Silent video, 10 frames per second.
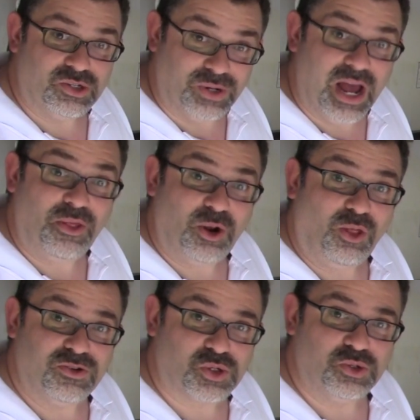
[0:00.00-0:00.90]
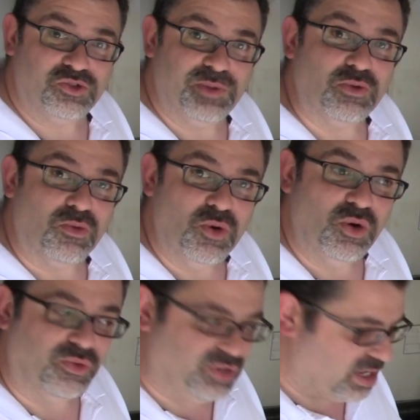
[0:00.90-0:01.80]
So now that all the screws have been
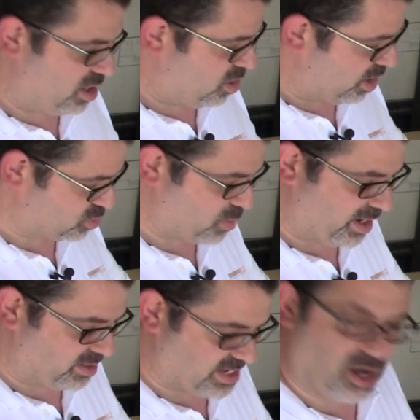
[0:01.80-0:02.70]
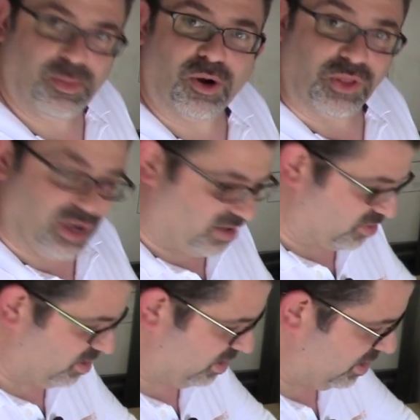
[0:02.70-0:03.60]
removed, it's ready to take apart the
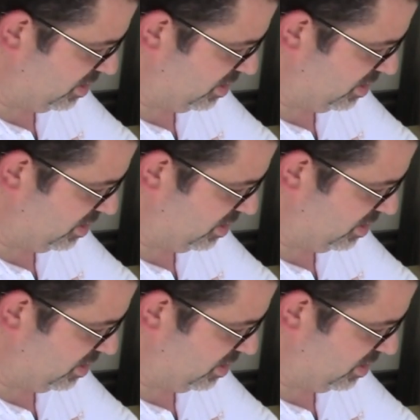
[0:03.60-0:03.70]
cover.